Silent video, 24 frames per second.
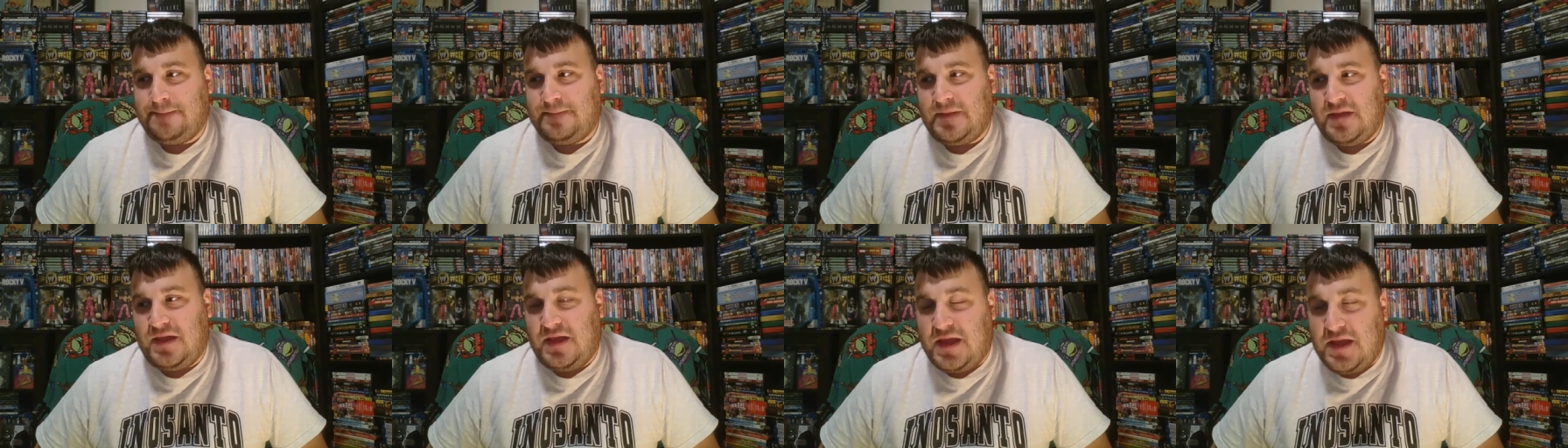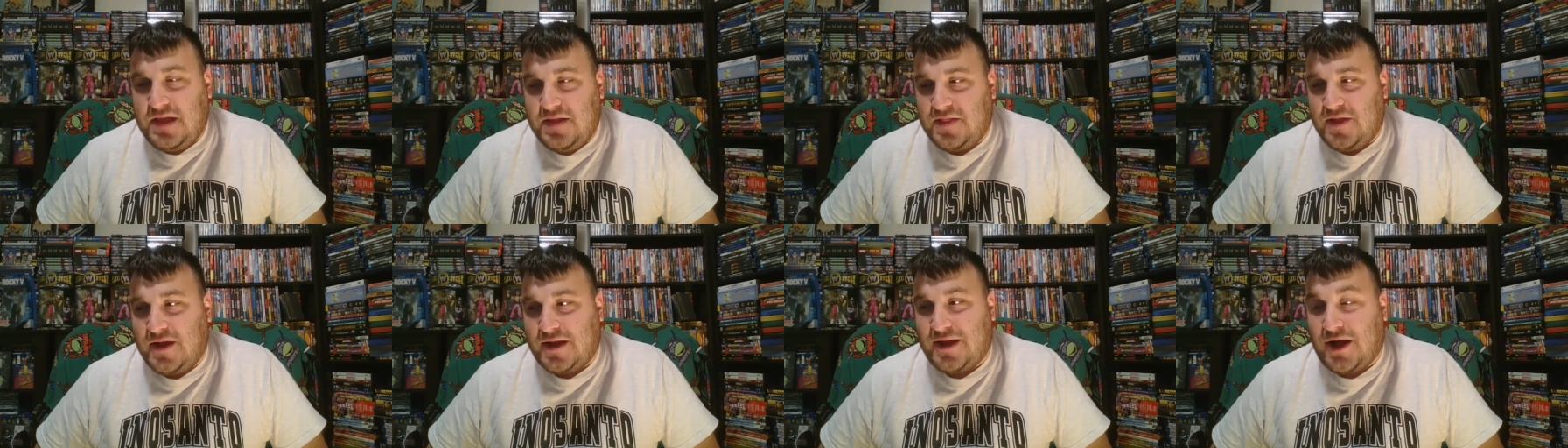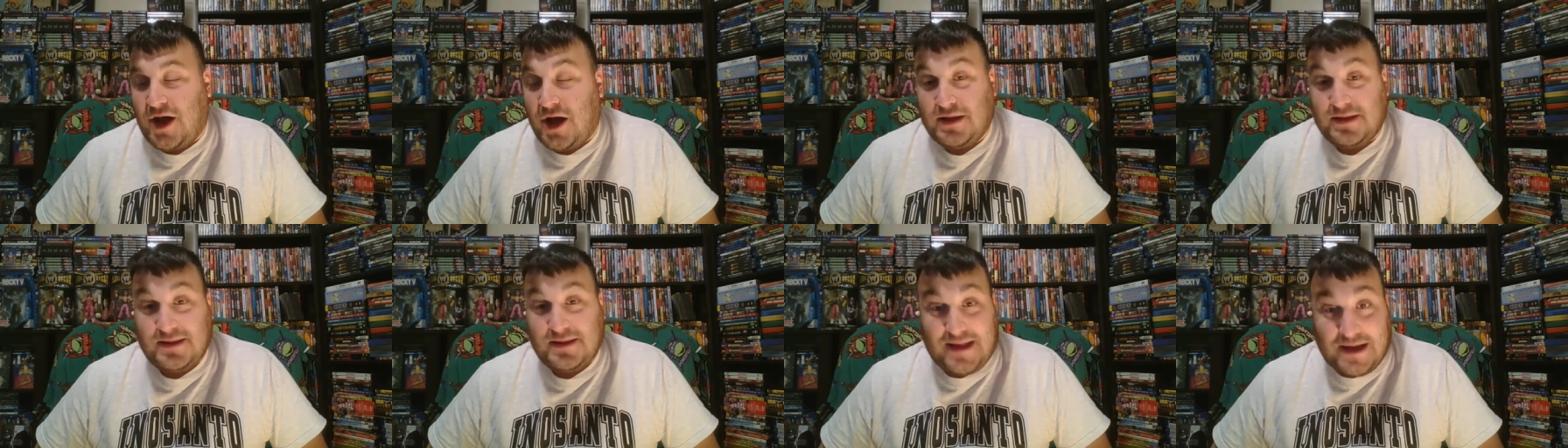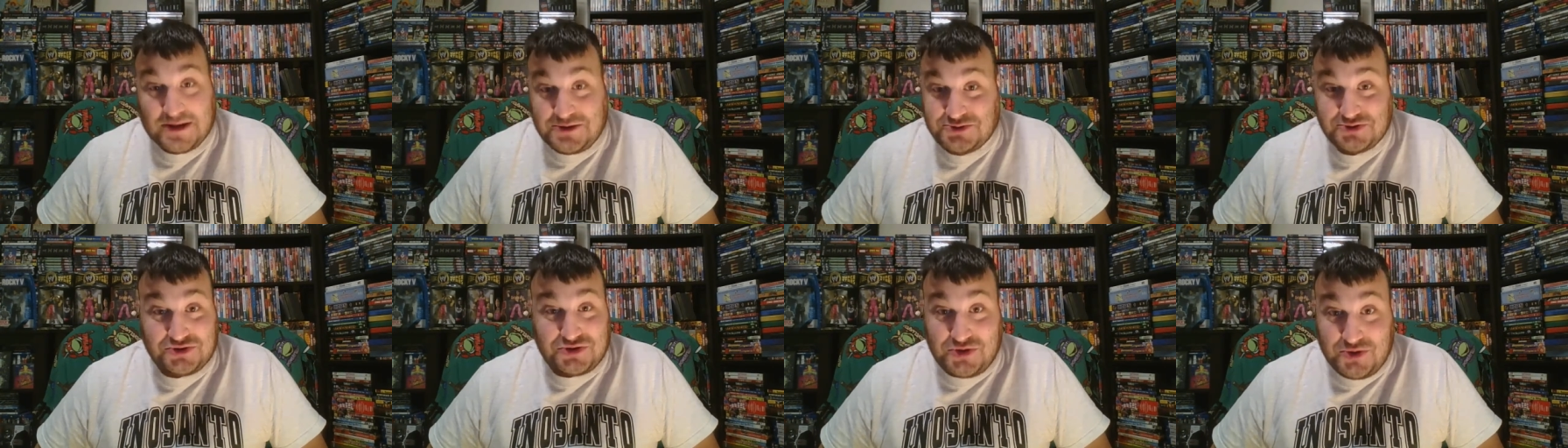he like
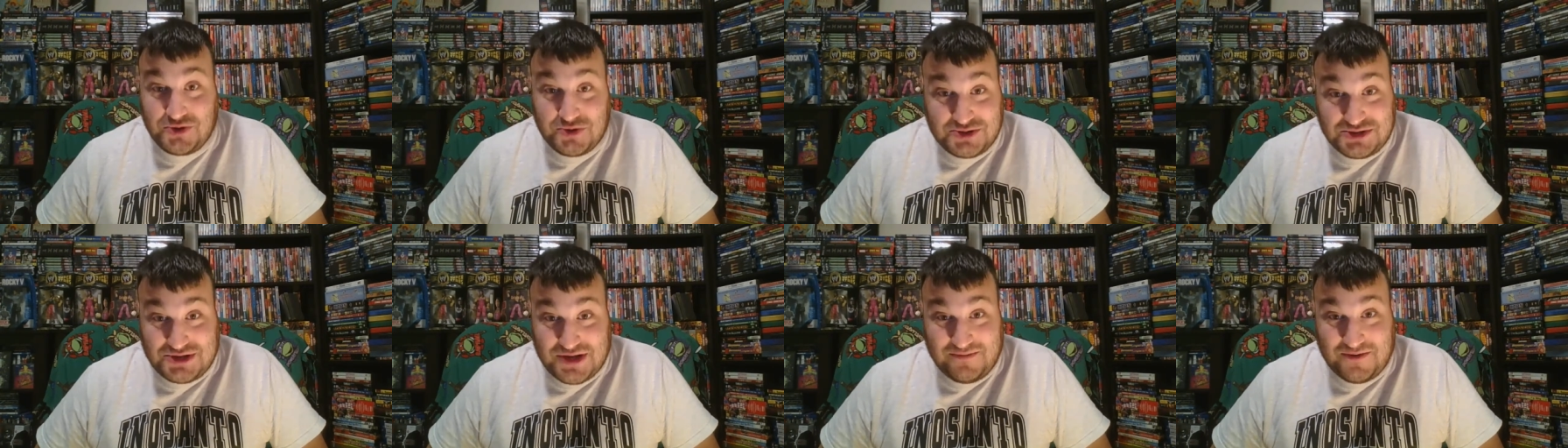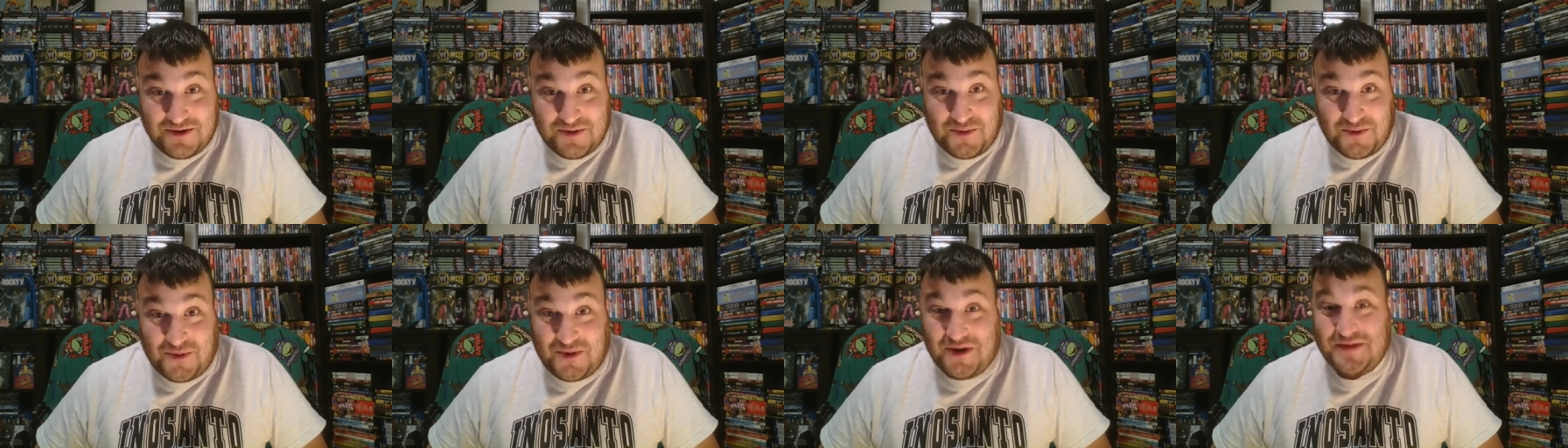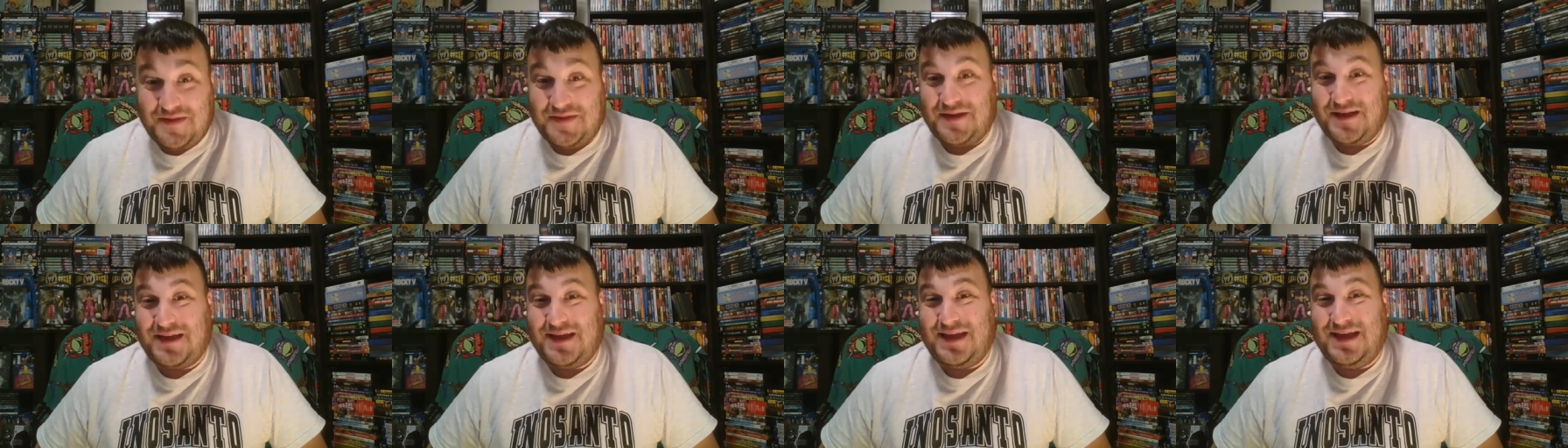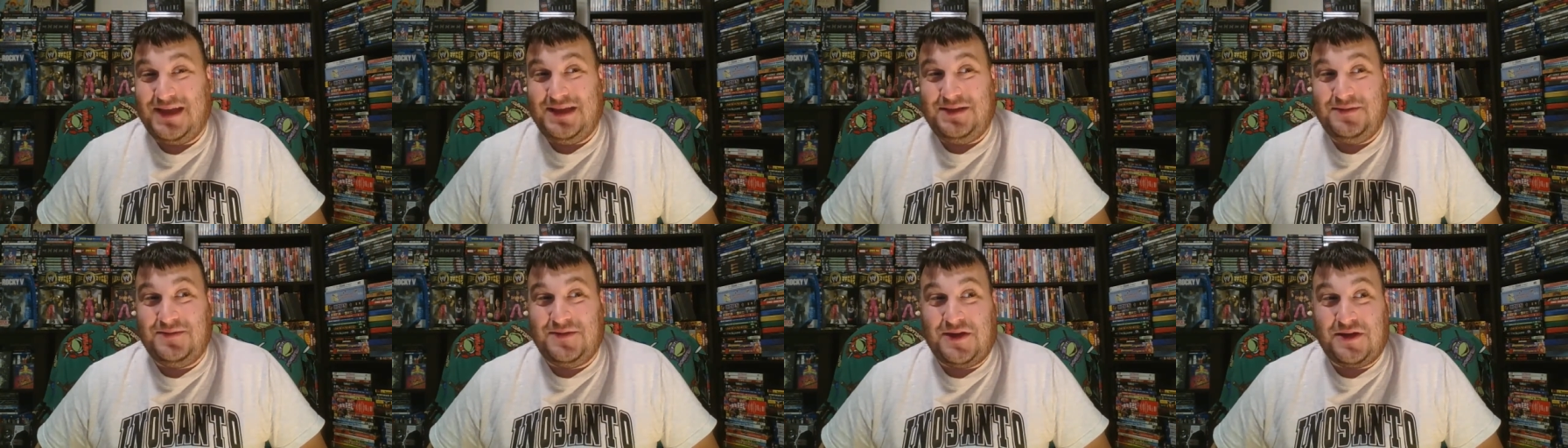electrocutes everyone, like
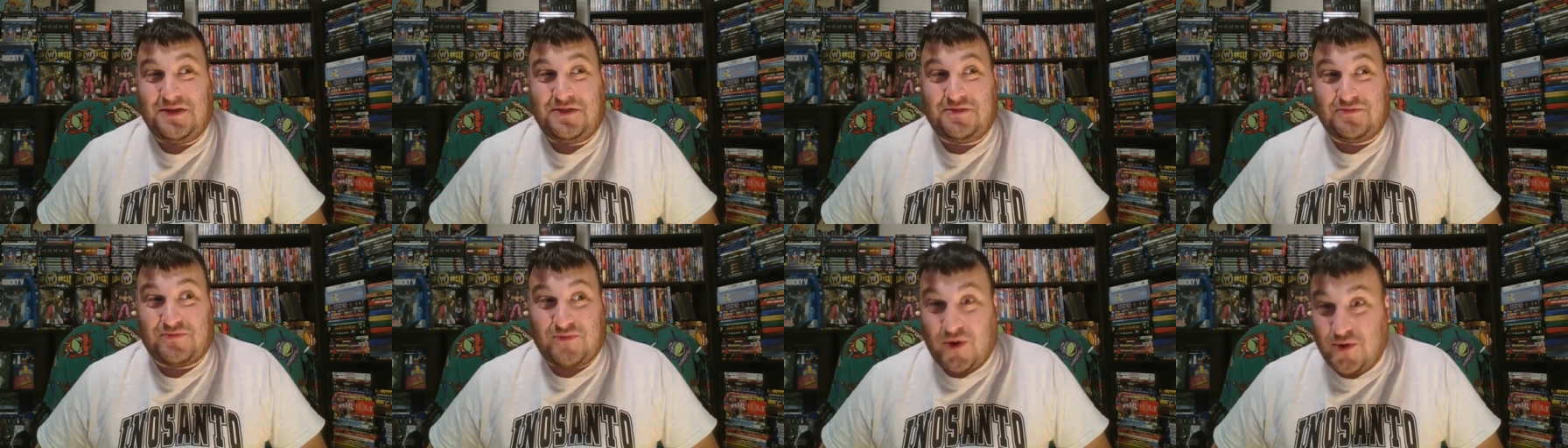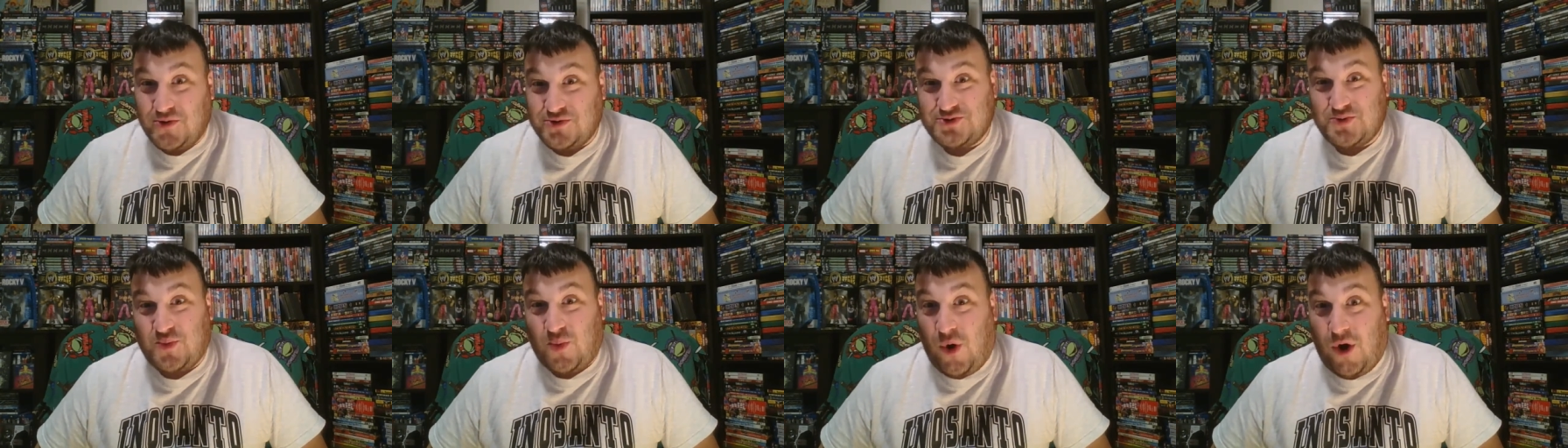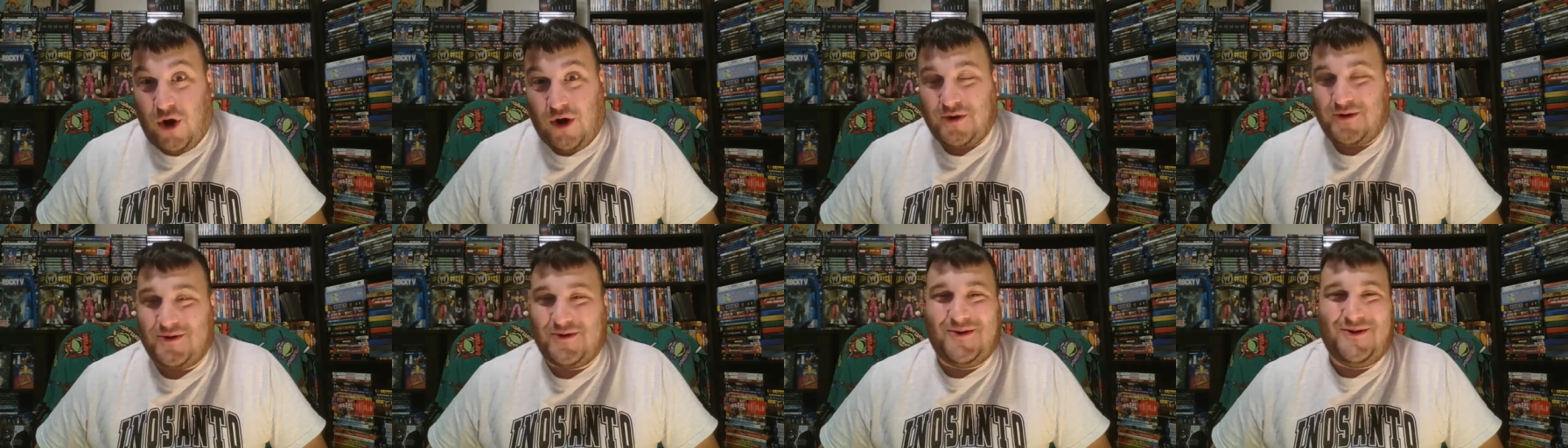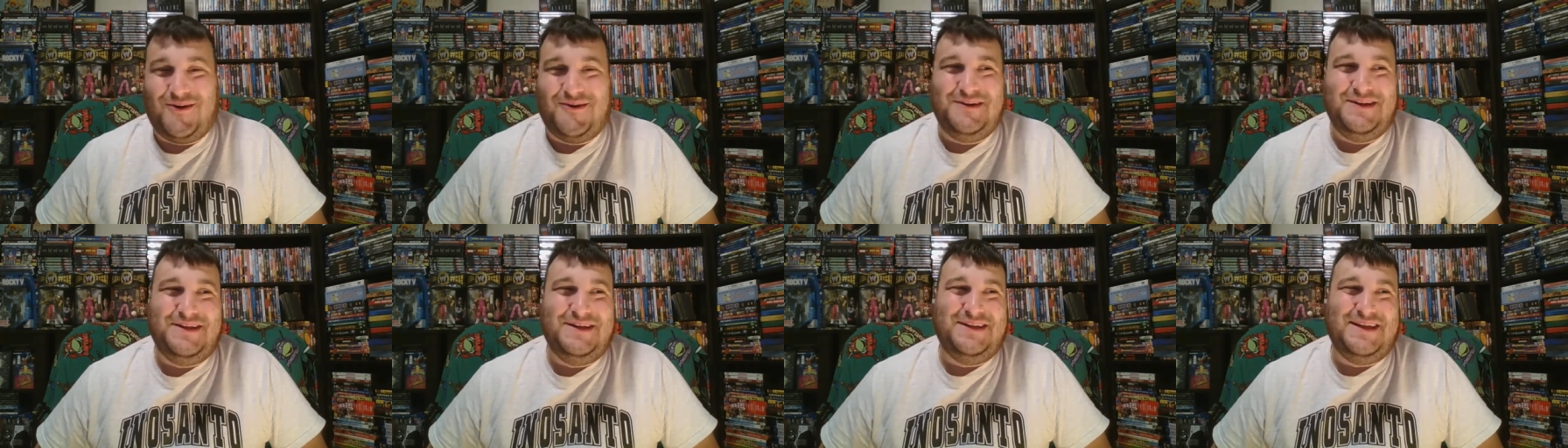he like throws water
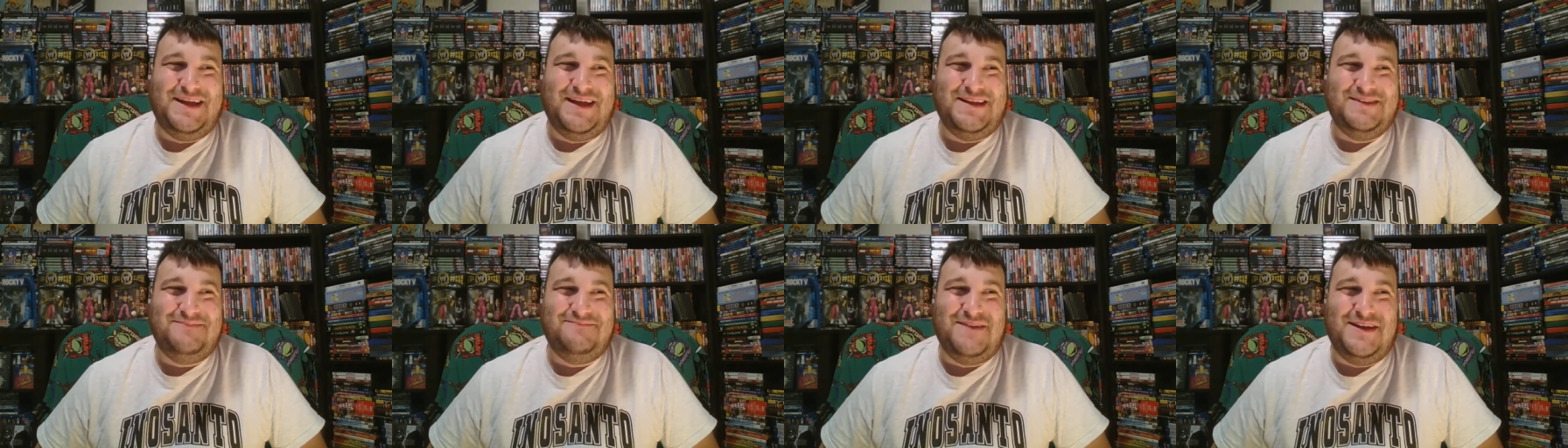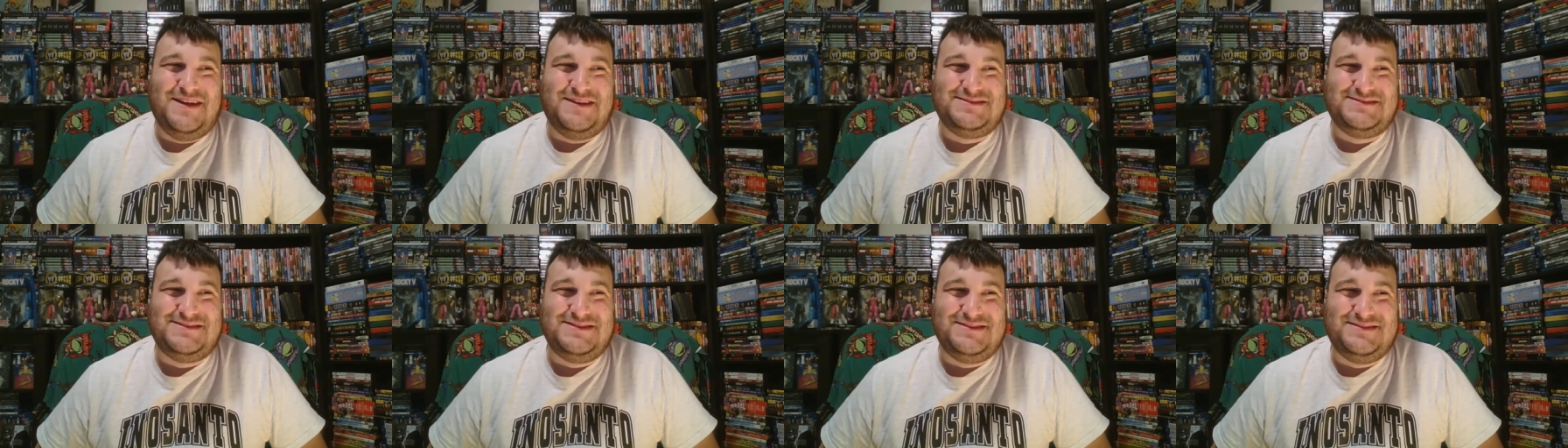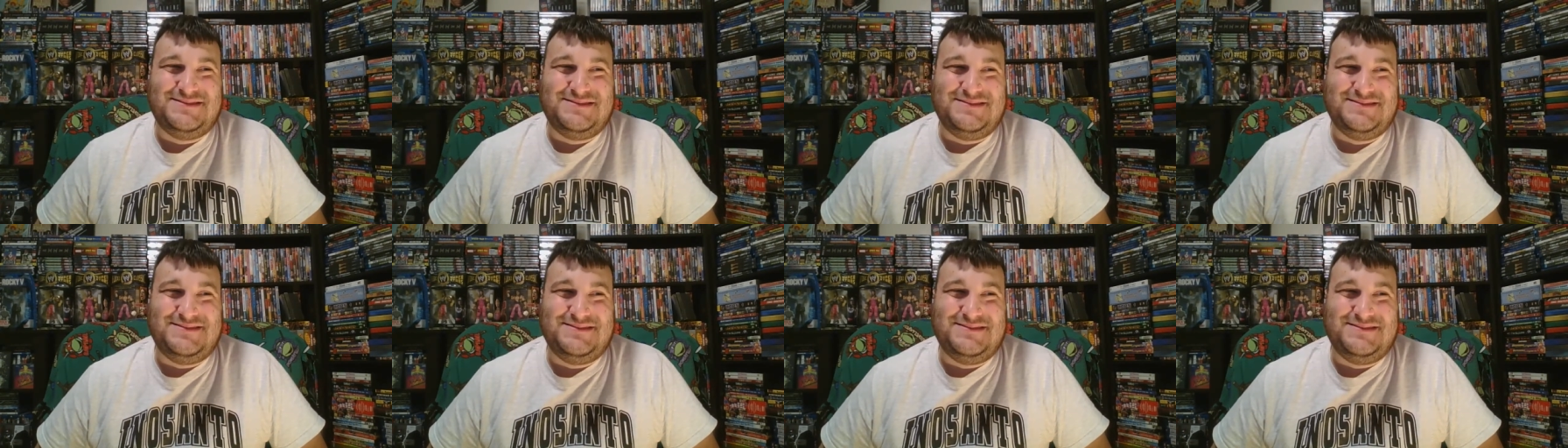on it and makes it,